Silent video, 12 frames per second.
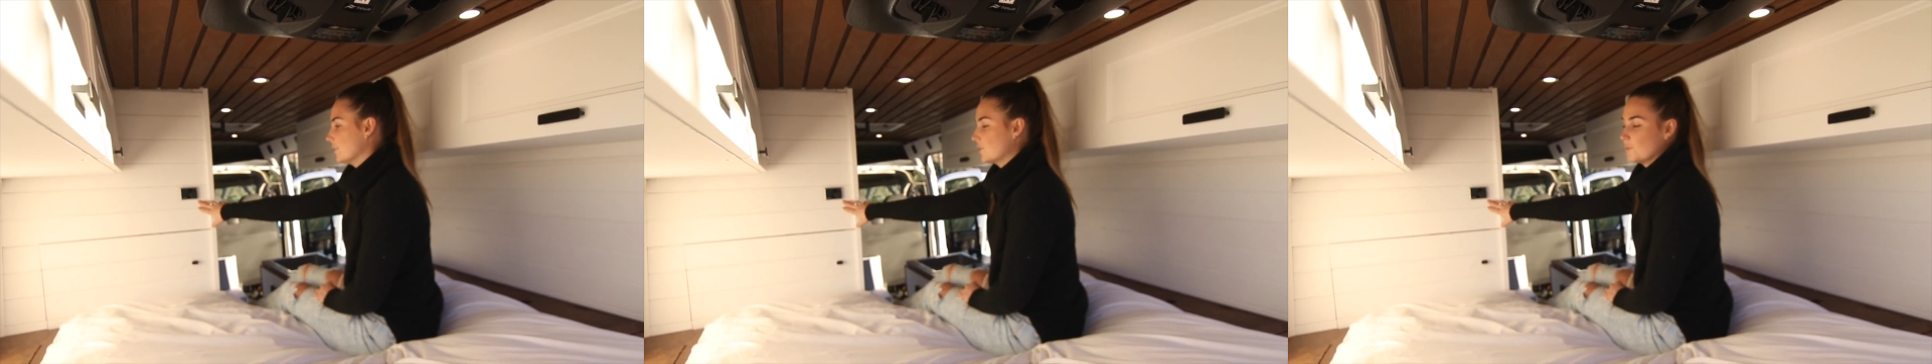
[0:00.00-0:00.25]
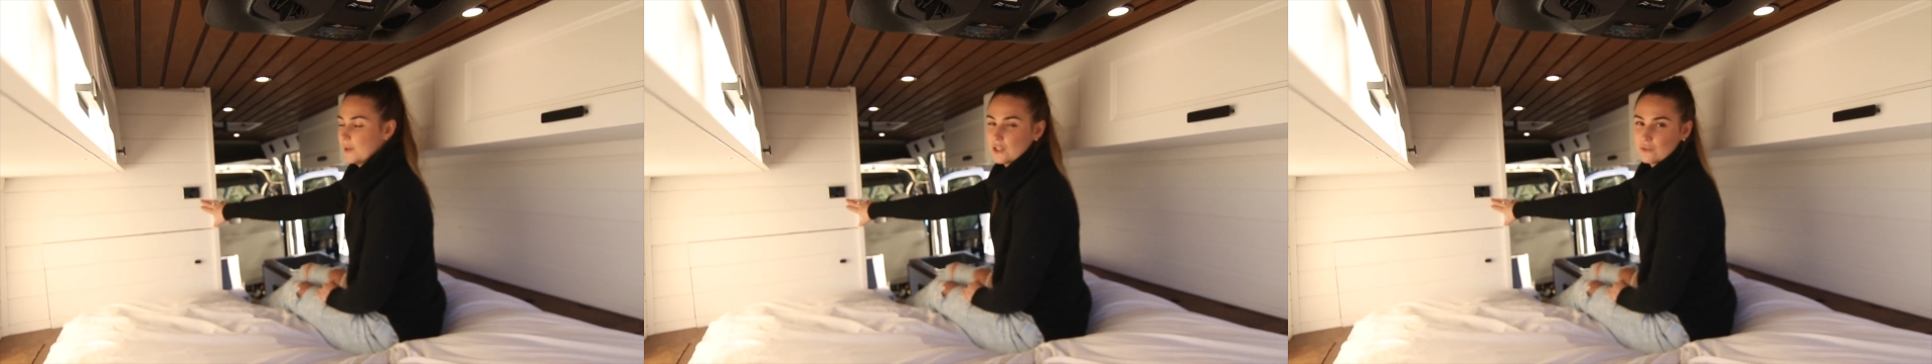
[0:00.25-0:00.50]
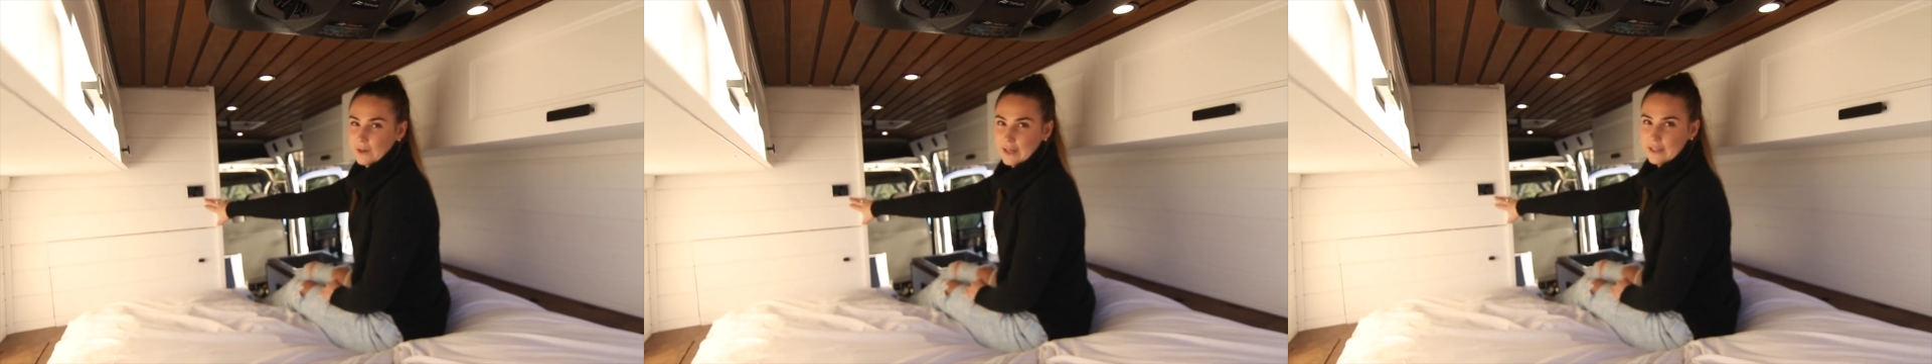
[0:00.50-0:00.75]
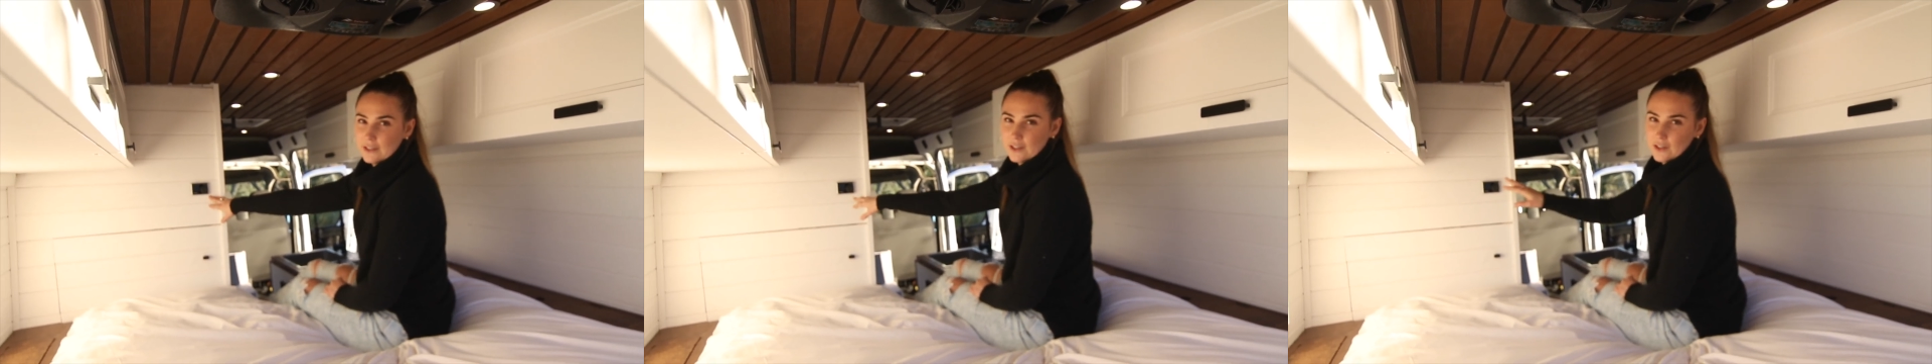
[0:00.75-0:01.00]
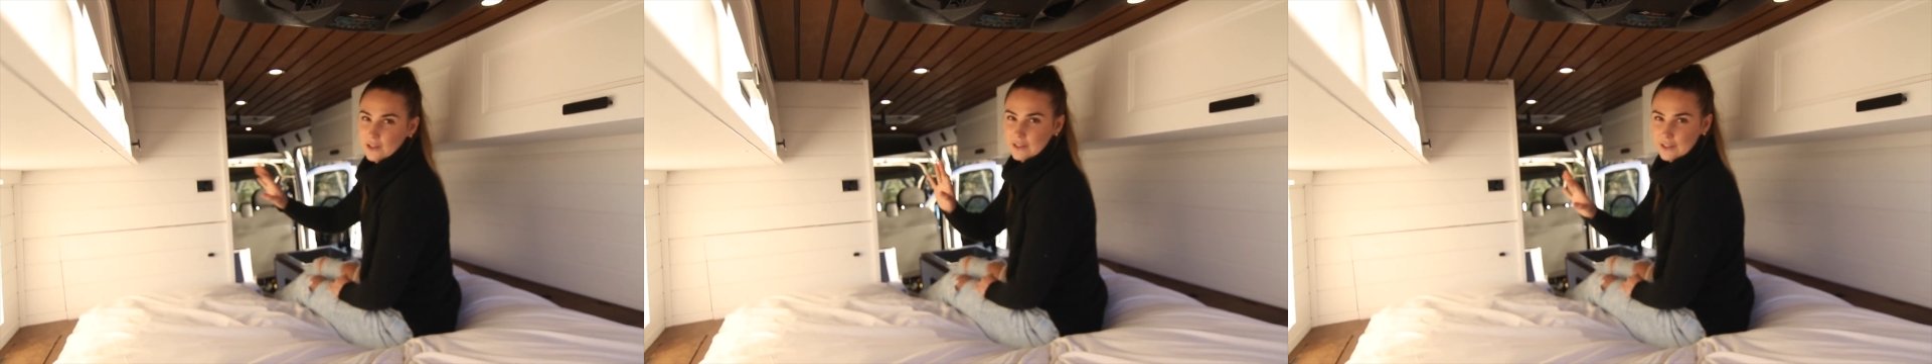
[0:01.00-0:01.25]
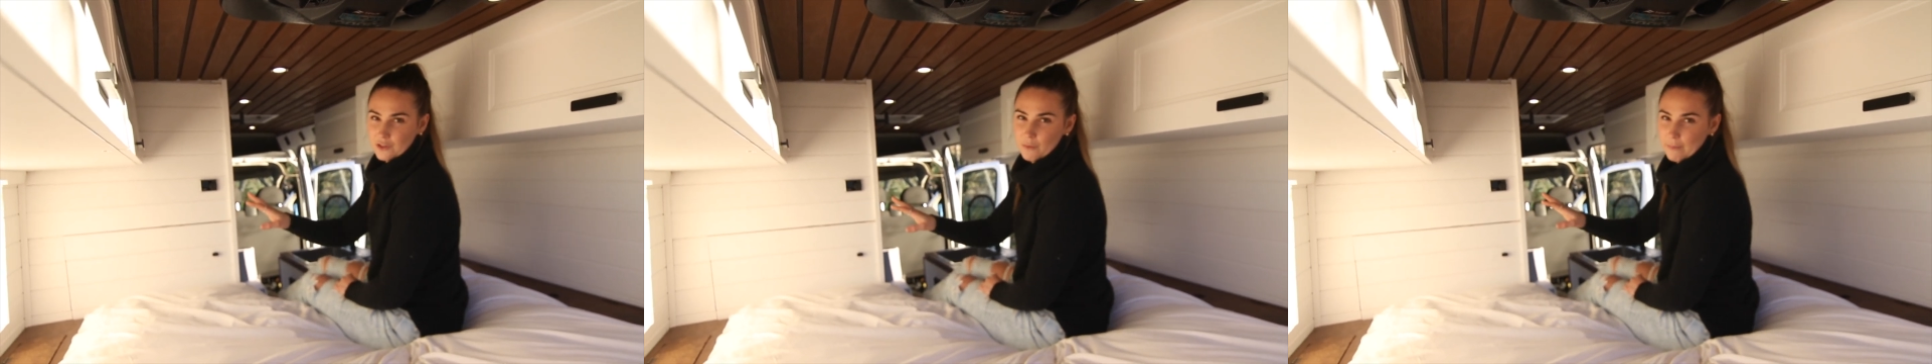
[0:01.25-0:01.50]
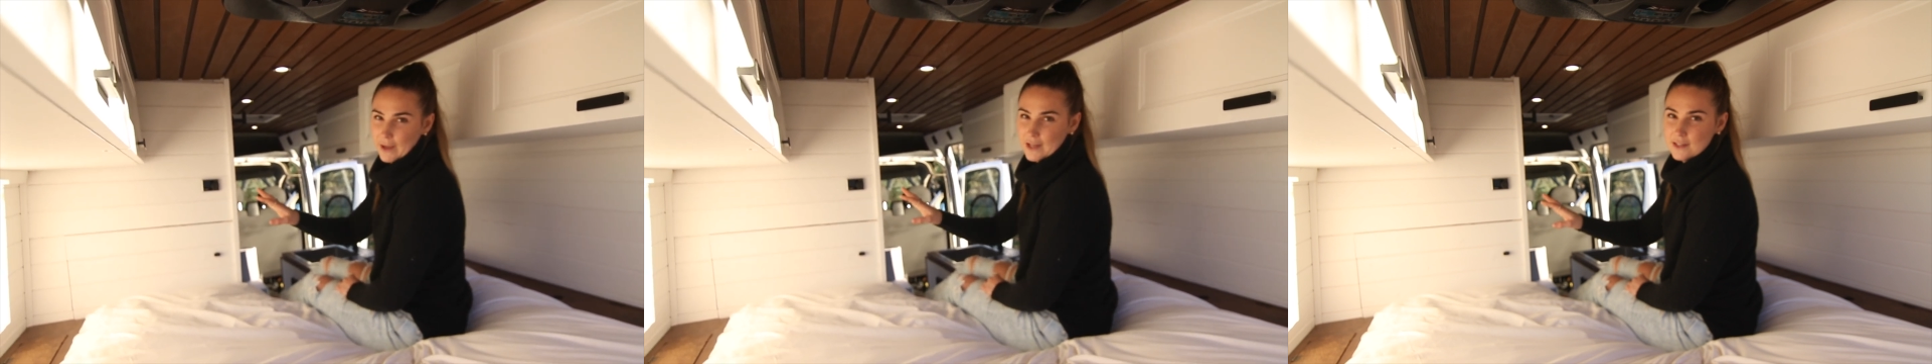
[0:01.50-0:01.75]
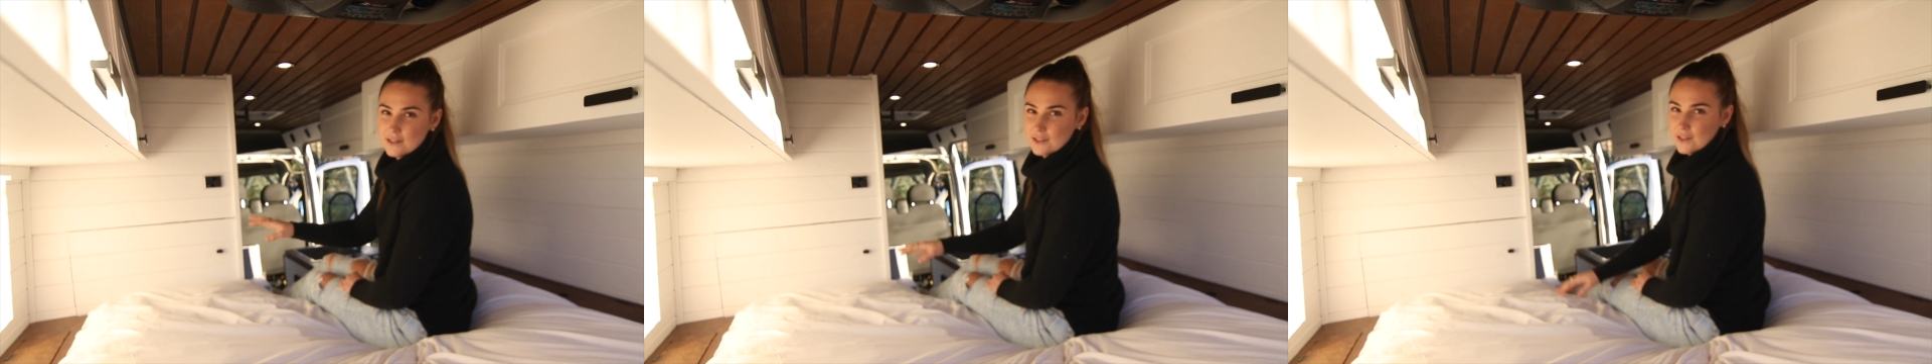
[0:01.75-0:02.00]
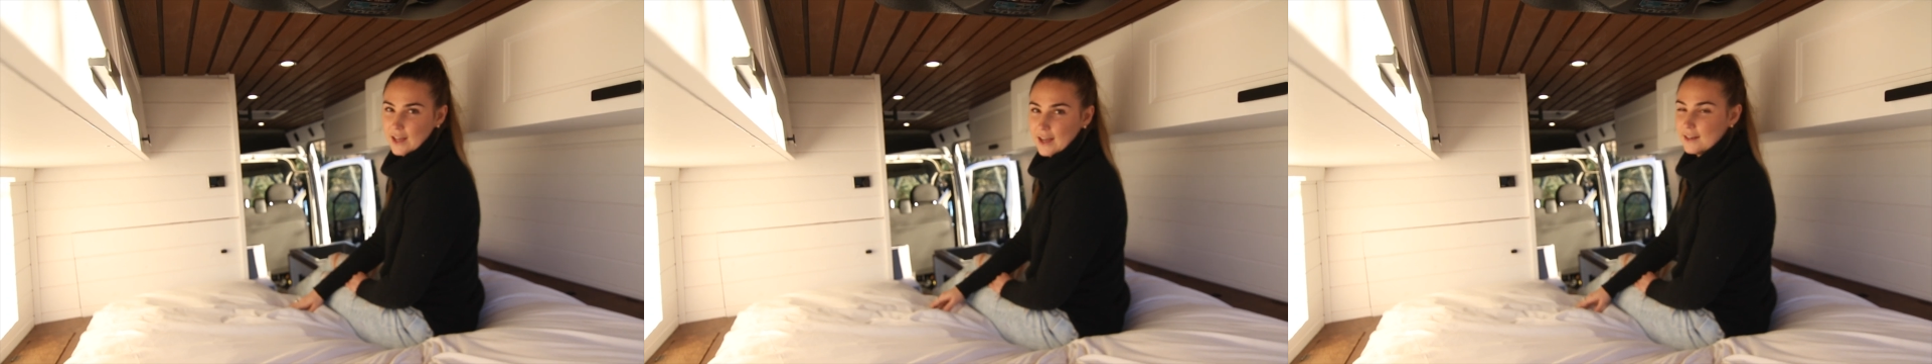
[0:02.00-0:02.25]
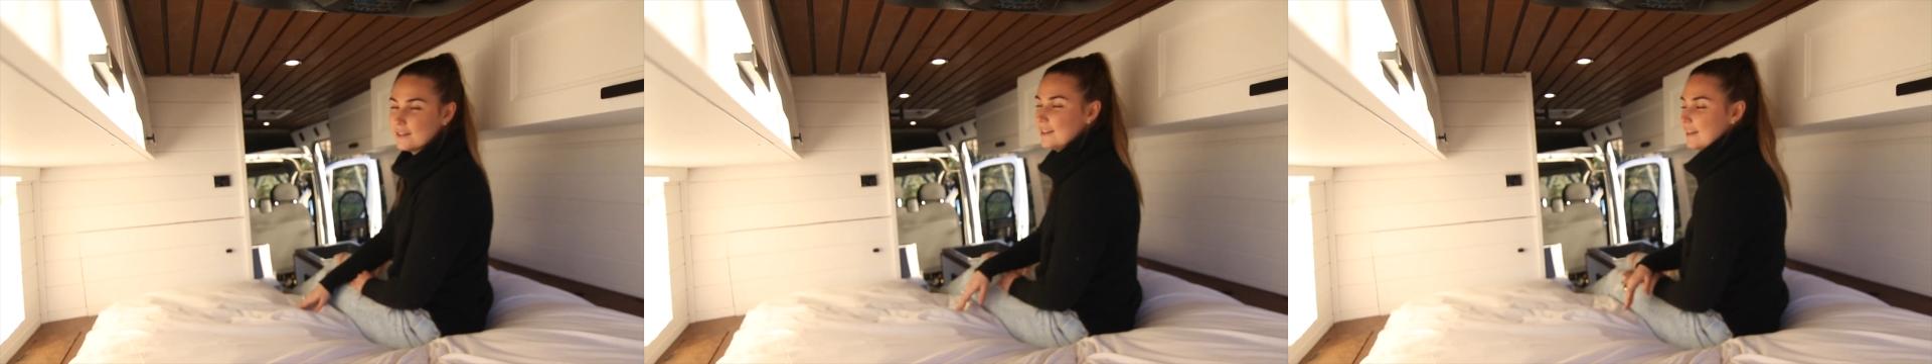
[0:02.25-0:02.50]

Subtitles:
switch right here near the bed, so that